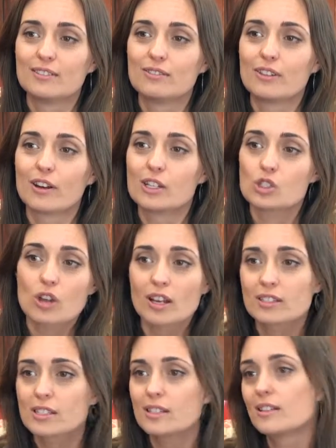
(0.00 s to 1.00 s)
and very
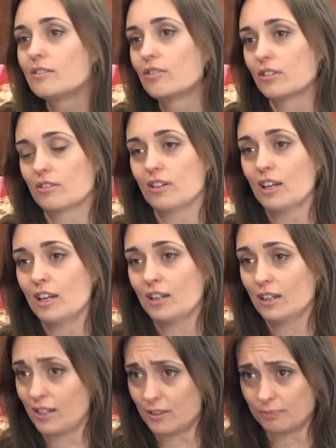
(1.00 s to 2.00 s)
attractive and
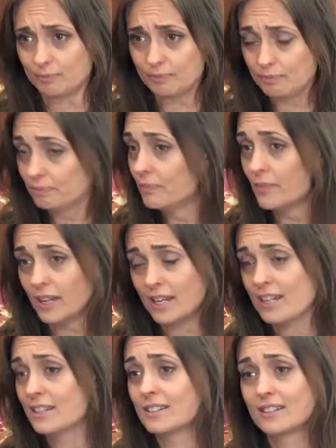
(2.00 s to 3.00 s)

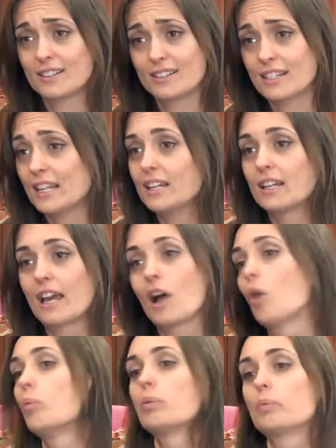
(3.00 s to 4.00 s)
here to
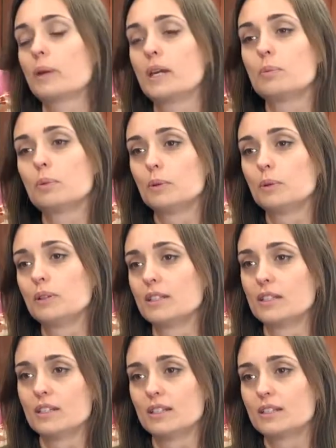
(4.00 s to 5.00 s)
help people
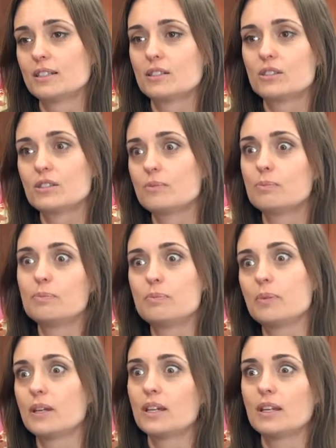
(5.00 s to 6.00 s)
and
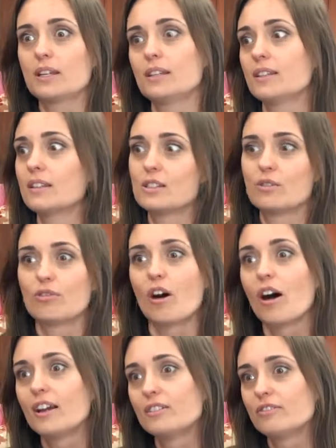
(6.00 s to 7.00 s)
be the
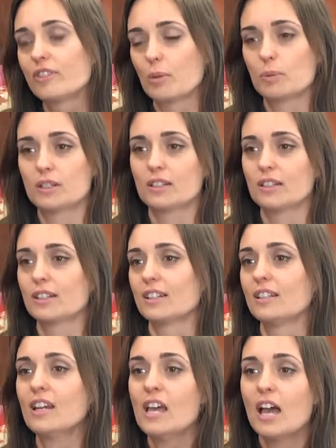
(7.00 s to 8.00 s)
divine feminine
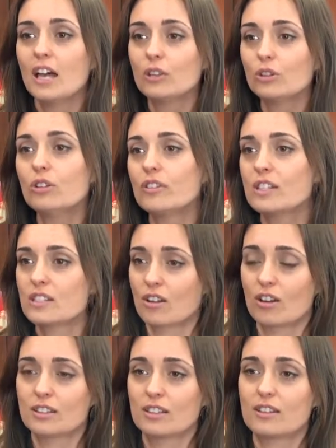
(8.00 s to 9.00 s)
and all of these
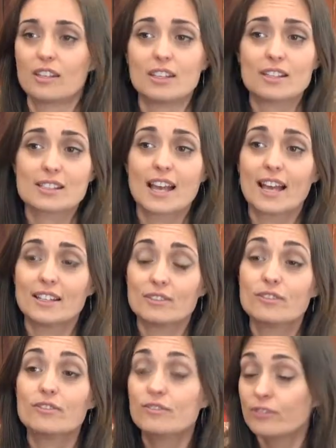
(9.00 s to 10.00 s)
kinds of things.
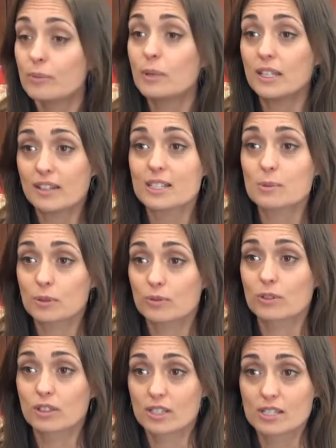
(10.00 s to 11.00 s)
And for me, that's
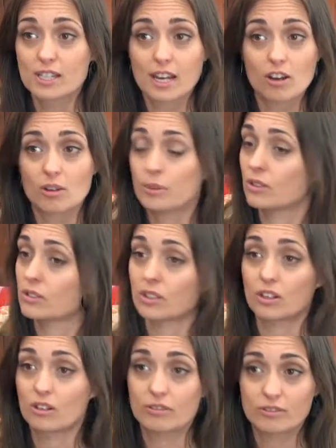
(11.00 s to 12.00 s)
been really scary because
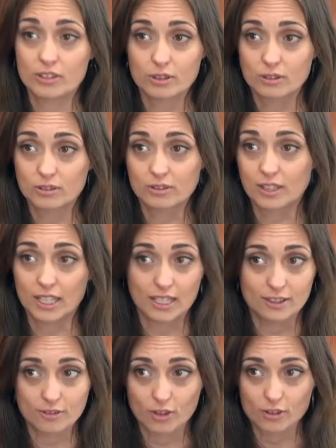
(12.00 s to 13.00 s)
I don't feel
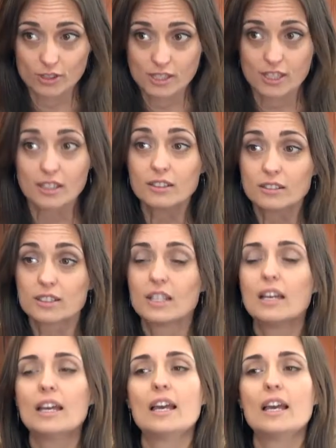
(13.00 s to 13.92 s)
any of those things.